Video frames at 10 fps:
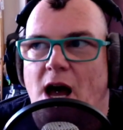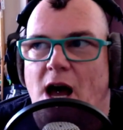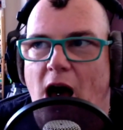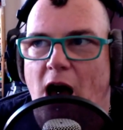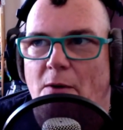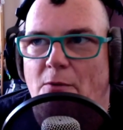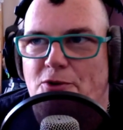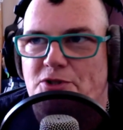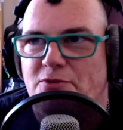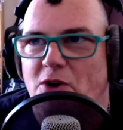uh,
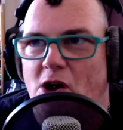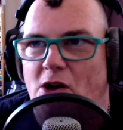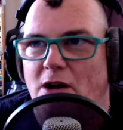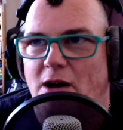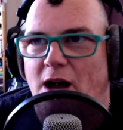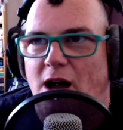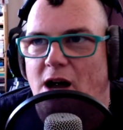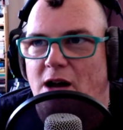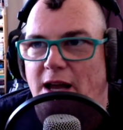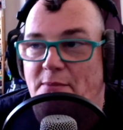first of all, uh,
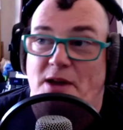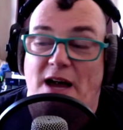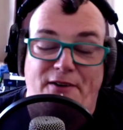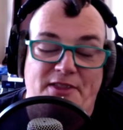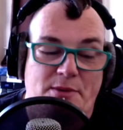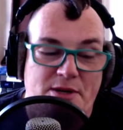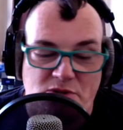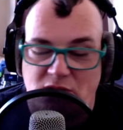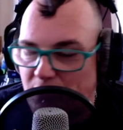I find them interesting.